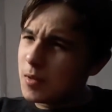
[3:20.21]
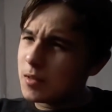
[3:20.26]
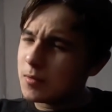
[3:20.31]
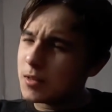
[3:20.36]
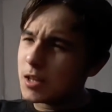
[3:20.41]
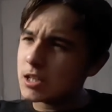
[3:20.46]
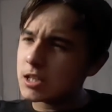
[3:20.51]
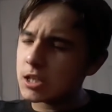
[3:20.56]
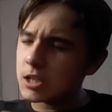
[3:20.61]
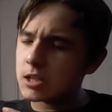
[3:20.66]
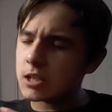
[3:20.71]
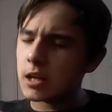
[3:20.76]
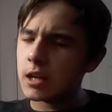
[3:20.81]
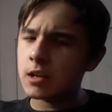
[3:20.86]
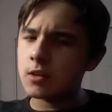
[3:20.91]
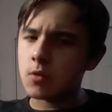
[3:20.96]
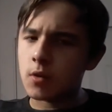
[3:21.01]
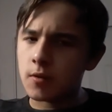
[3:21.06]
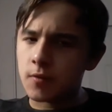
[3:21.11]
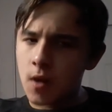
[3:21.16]
Have, let's just
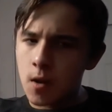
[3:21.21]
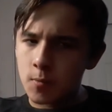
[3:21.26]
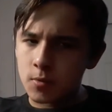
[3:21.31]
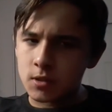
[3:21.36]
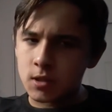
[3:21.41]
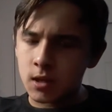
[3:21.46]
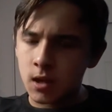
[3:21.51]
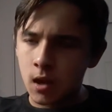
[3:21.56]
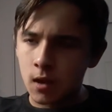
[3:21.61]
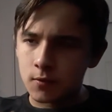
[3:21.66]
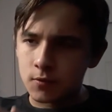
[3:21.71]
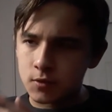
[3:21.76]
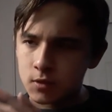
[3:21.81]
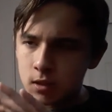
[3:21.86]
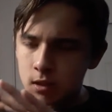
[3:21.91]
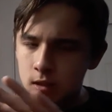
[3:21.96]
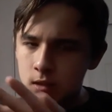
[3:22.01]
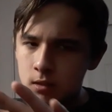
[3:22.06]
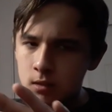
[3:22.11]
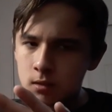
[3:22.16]
say twenty five percent I've
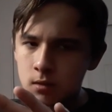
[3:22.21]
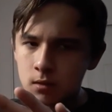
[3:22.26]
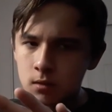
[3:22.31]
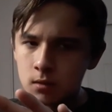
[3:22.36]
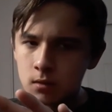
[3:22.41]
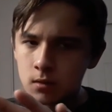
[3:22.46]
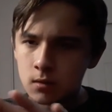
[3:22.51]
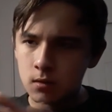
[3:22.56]
seen